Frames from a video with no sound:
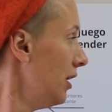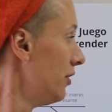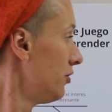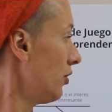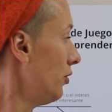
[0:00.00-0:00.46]

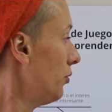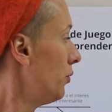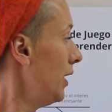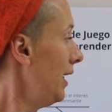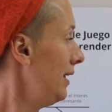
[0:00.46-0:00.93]
So you
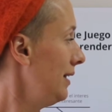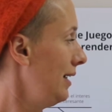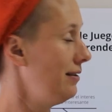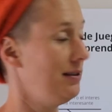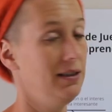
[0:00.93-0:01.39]
really
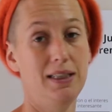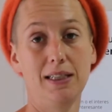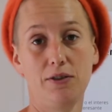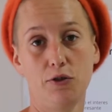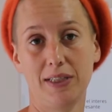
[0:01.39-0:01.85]

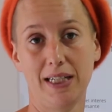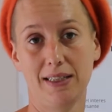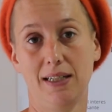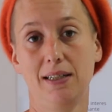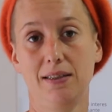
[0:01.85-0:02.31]
need to take
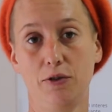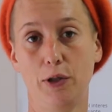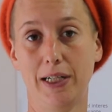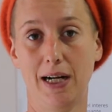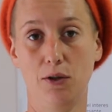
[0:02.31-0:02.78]
that into
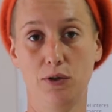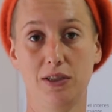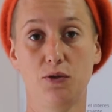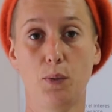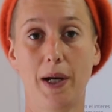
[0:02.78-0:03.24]
account
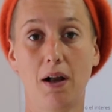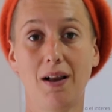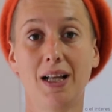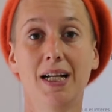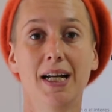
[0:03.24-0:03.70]
as well.